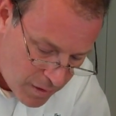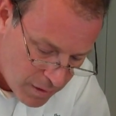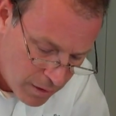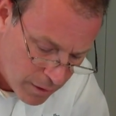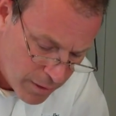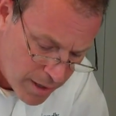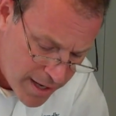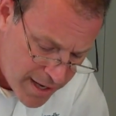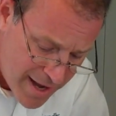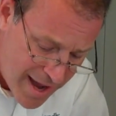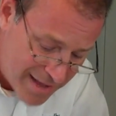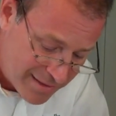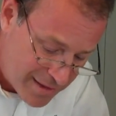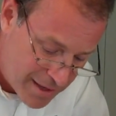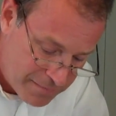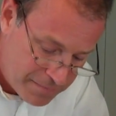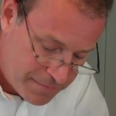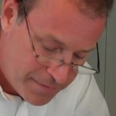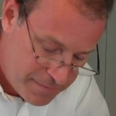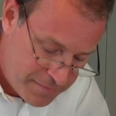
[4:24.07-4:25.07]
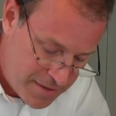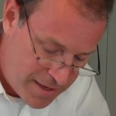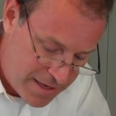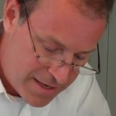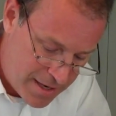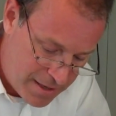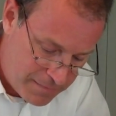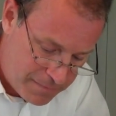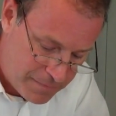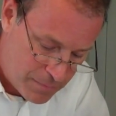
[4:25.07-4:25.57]
All right, at that
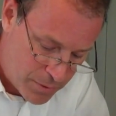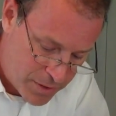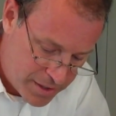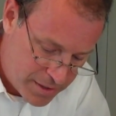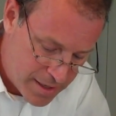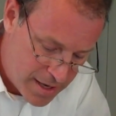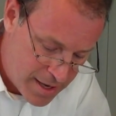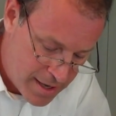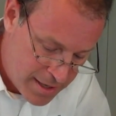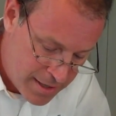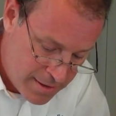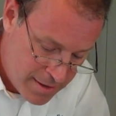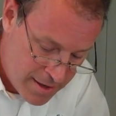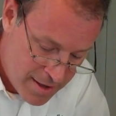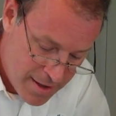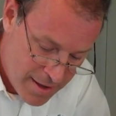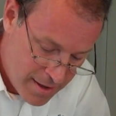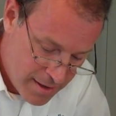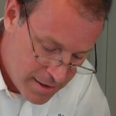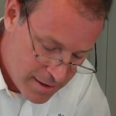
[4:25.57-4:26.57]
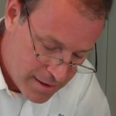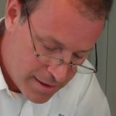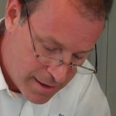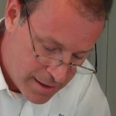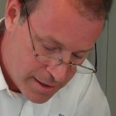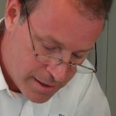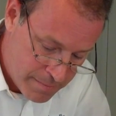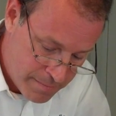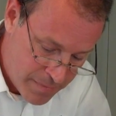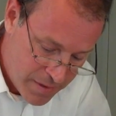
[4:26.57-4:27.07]
$15,849,
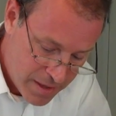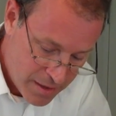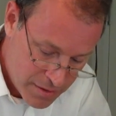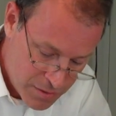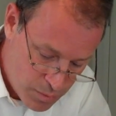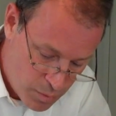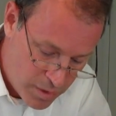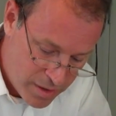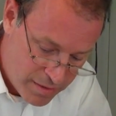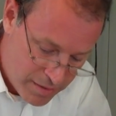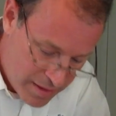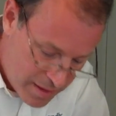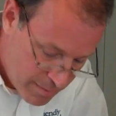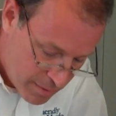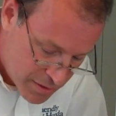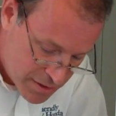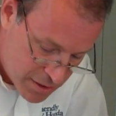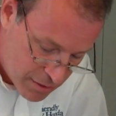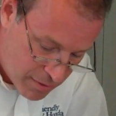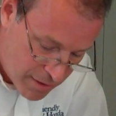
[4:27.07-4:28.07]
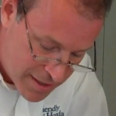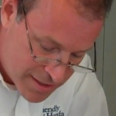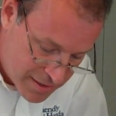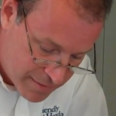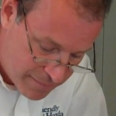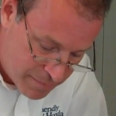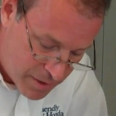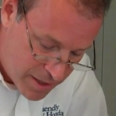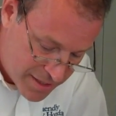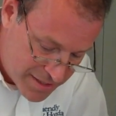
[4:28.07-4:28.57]
it is one of the most
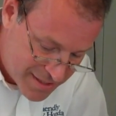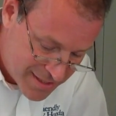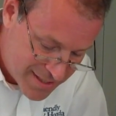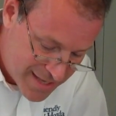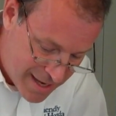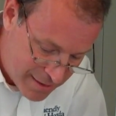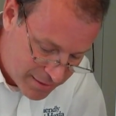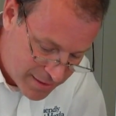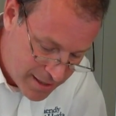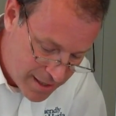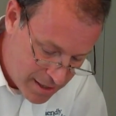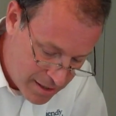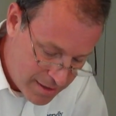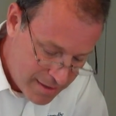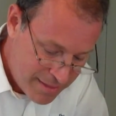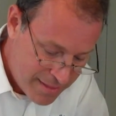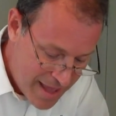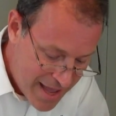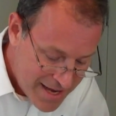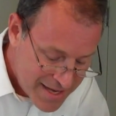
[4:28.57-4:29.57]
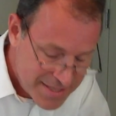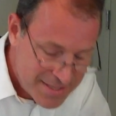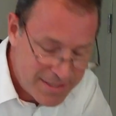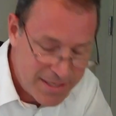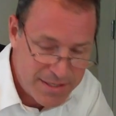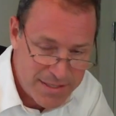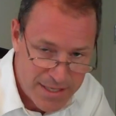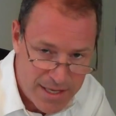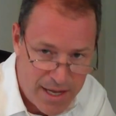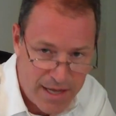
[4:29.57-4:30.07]
aggressive prices out there. That is
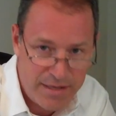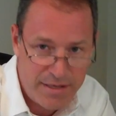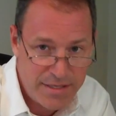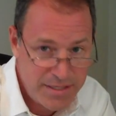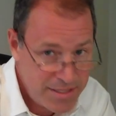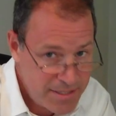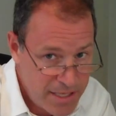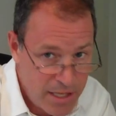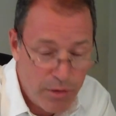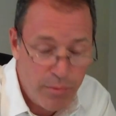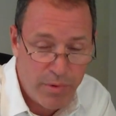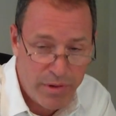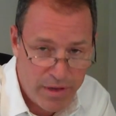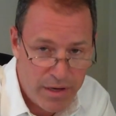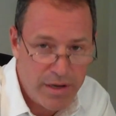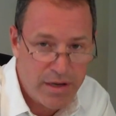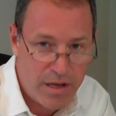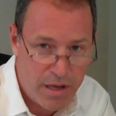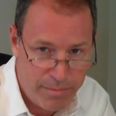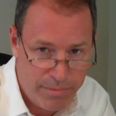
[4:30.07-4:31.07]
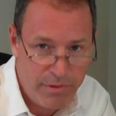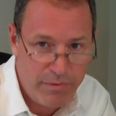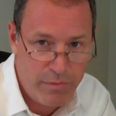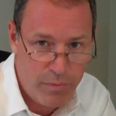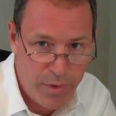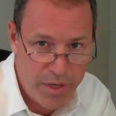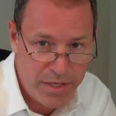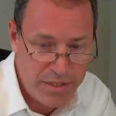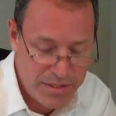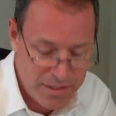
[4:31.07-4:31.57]
designed to sell within a couple of
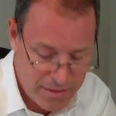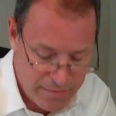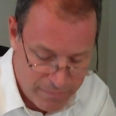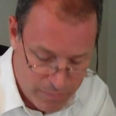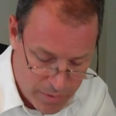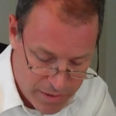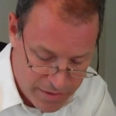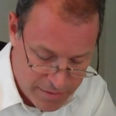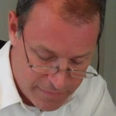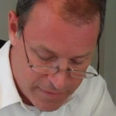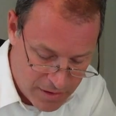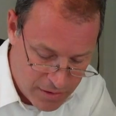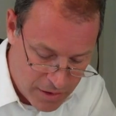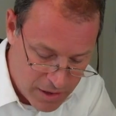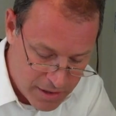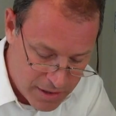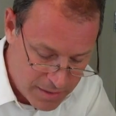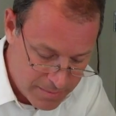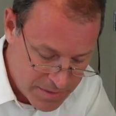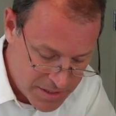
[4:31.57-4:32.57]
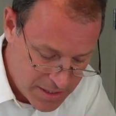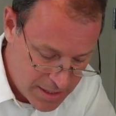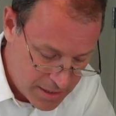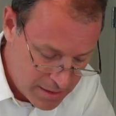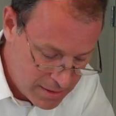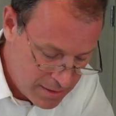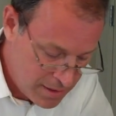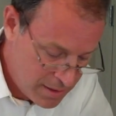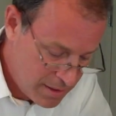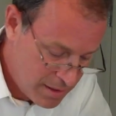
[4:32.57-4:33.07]
weeks of when the car comes in.